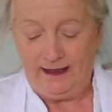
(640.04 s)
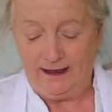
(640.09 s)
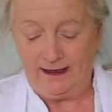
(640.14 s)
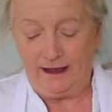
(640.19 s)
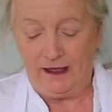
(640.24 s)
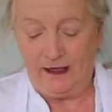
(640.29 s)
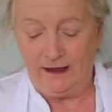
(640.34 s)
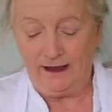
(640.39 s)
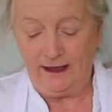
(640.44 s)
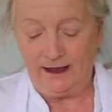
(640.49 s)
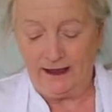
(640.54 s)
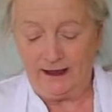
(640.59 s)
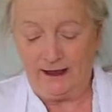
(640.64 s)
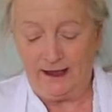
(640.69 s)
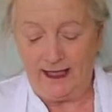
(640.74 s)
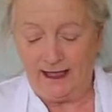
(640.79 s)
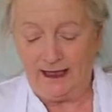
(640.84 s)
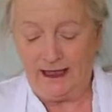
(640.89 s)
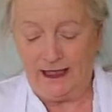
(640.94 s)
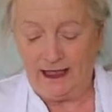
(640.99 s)
starting to
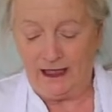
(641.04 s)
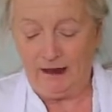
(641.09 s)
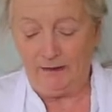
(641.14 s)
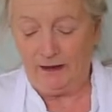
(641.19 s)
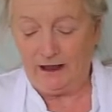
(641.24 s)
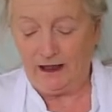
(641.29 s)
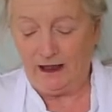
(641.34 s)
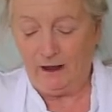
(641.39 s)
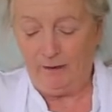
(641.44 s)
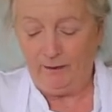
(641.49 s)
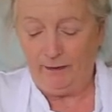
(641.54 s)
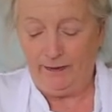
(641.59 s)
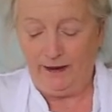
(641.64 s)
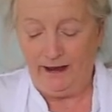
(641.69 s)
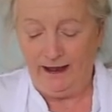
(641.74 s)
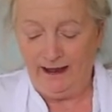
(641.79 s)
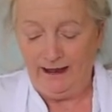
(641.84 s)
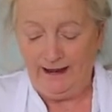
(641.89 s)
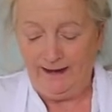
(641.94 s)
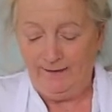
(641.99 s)
get a little bit
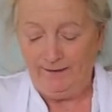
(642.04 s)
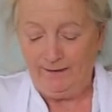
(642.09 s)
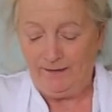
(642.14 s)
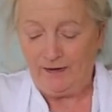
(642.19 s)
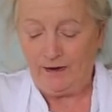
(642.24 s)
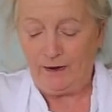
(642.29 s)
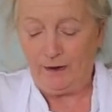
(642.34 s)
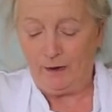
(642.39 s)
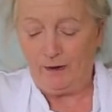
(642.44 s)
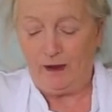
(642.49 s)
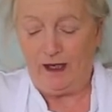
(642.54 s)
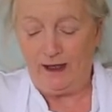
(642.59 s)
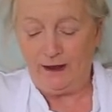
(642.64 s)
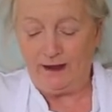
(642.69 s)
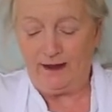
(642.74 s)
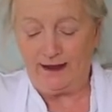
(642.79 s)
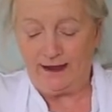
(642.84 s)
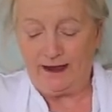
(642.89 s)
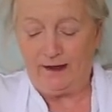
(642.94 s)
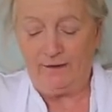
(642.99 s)
lumpy. So I'll
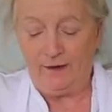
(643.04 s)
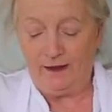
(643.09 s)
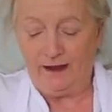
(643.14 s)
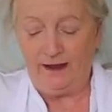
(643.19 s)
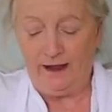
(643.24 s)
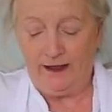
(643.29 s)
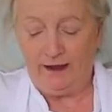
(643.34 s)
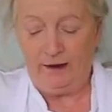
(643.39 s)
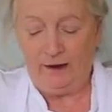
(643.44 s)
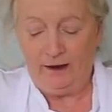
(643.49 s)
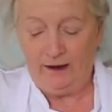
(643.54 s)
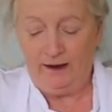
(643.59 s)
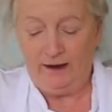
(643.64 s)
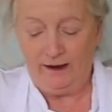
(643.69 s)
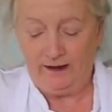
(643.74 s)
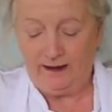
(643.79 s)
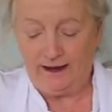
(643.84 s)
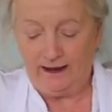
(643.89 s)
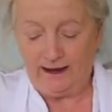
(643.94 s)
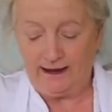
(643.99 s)
just give it another
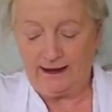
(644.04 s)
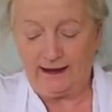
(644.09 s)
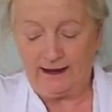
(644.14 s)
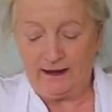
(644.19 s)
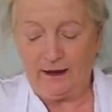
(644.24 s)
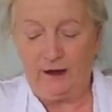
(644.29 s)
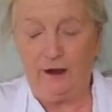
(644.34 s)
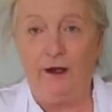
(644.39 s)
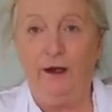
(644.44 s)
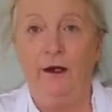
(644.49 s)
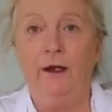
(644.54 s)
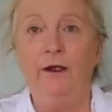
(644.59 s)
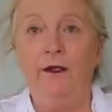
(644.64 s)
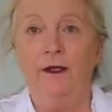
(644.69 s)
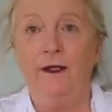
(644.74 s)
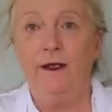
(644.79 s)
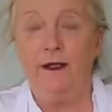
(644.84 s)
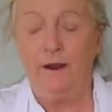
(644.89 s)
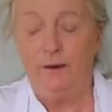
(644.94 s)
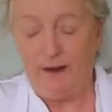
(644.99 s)
stir
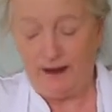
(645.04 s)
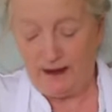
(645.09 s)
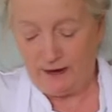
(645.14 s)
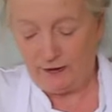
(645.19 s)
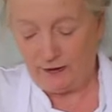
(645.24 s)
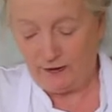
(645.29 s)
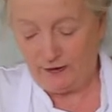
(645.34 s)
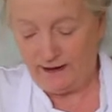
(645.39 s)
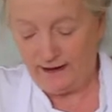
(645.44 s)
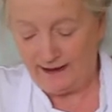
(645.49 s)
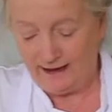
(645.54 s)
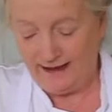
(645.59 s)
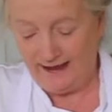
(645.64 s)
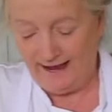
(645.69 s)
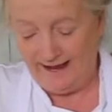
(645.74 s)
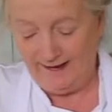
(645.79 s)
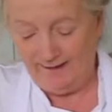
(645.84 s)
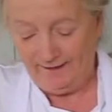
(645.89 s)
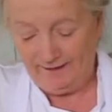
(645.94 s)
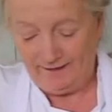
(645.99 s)
just to make sure
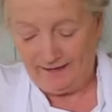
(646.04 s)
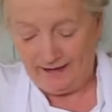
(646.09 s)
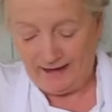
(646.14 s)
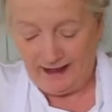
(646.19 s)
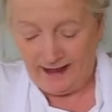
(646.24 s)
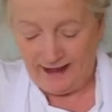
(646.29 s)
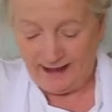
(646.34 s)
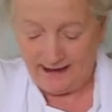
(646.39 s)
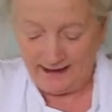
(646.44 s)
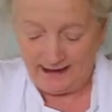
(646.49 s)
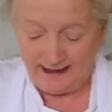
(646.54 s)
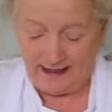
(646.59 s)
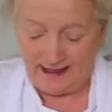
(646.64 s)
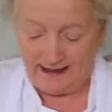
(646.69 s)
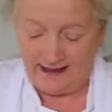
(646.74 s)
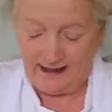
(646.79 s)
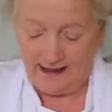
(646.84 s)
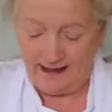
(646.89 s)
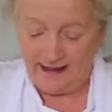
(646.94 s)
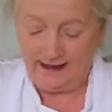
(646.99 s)
it's nice
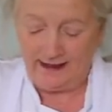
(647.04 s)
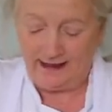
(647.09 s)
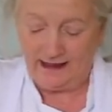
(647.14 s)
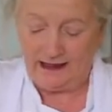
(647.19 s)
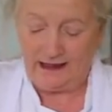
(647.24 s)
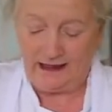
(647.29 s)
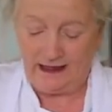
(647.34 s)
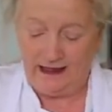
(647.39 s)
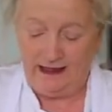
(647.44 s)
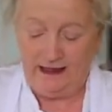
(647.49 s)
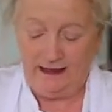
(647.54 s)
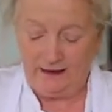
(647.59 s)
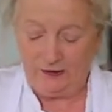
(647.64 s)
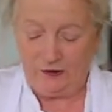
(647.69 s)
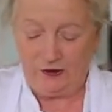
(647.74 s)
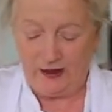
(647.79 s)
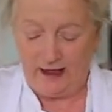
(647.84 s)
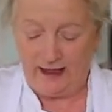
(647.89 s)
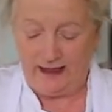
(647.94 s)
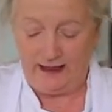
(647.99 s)
and silky,
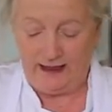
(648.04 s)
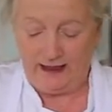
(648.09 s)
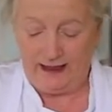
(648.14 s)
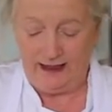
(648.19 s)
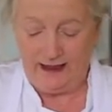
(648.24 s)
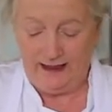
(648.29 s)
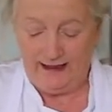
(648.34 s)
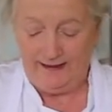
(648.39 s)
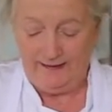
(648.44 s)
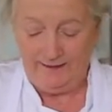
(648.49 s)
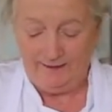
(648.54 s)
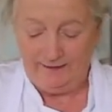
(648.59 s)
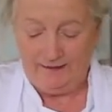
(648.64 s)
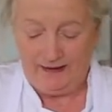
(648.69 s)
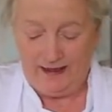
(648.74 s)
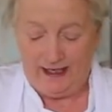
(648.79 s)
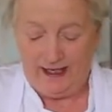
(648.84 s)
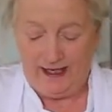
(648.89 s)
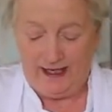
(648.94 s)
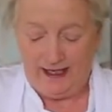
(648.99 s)
shiny
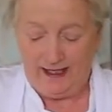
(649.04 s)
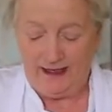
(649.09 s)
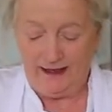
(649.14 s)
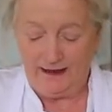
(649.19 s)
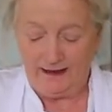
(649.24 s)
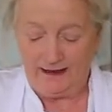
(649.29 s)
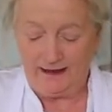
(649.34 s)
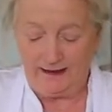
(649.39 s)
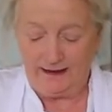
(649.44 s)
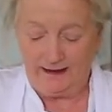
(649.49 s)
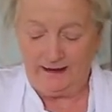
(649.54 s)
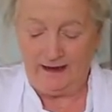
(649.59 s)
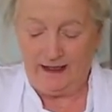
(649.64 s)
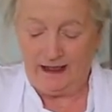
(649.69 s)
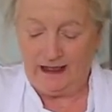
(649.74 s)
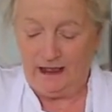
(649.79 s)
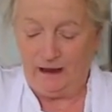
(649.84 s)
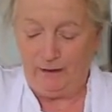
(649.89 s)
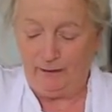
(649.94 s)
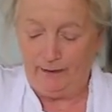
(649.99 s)
and
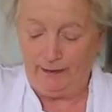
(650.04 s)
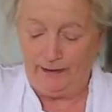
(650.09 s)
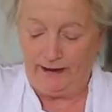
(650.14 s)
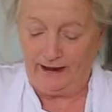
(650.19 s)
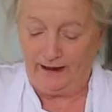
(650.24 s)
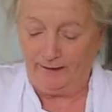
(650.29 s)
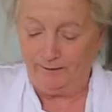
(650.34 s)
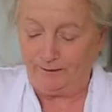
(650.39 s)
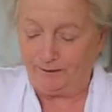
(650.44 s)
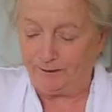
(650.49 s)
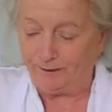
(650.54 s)
not lumpy.